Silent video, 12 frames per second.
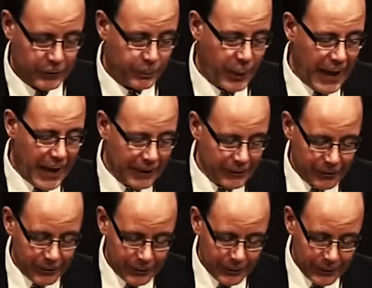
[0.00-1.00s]

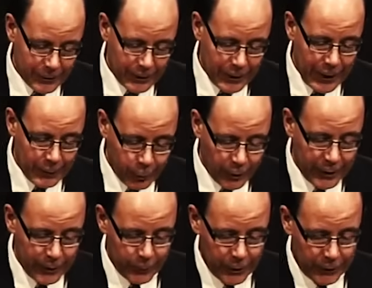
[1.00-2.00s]
spot, and
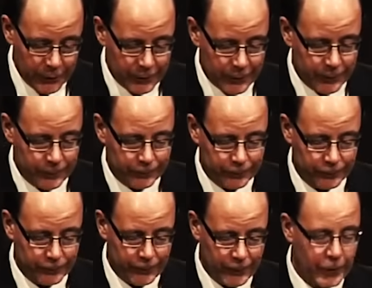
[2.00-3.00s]
blameless.
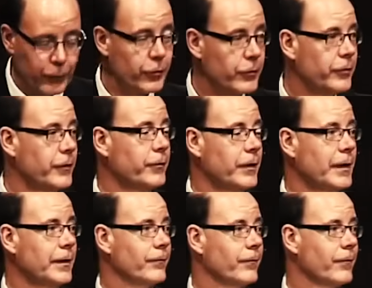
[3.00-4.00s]
Verse
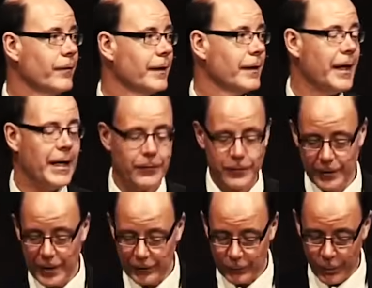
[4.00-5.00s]
15, as the
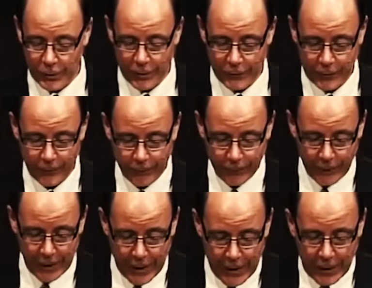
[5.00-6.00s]
next beloved.
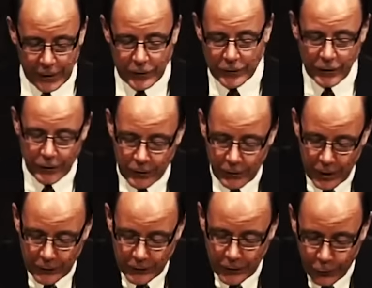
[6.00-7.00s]
Consider the
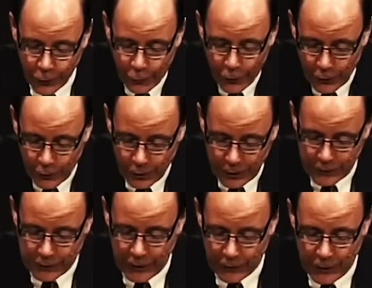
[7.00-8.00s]
long suffering of our Lord
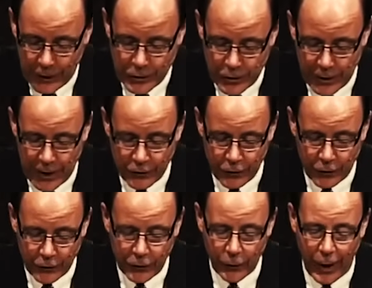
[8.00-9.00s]
as salvation, as
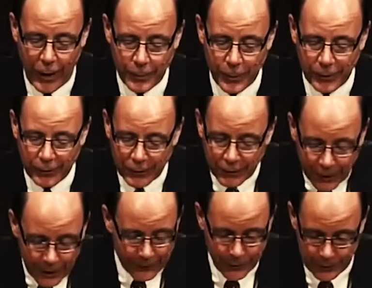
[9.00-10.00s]
also our
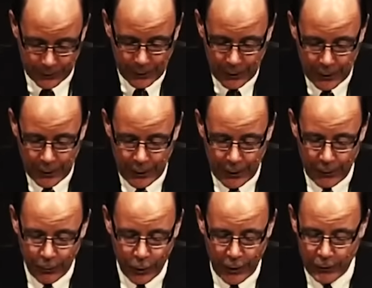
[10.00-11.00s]
beloved
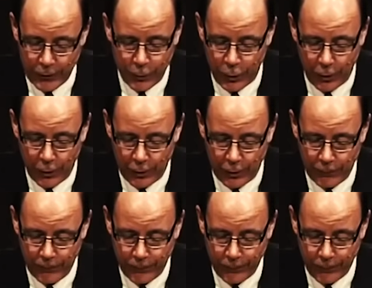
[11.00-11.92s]
brother Paul,